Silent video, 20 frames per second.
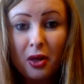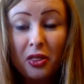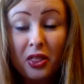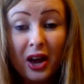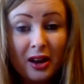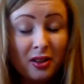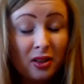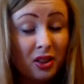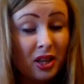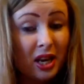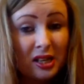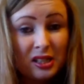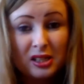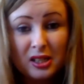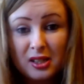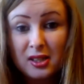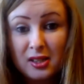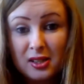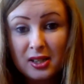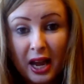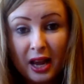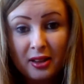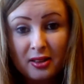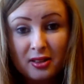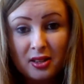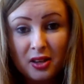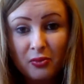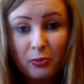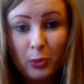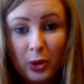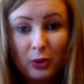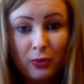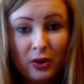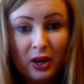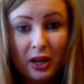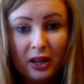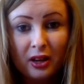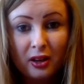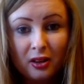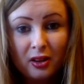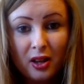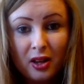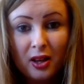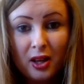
That's the stats I've been reading.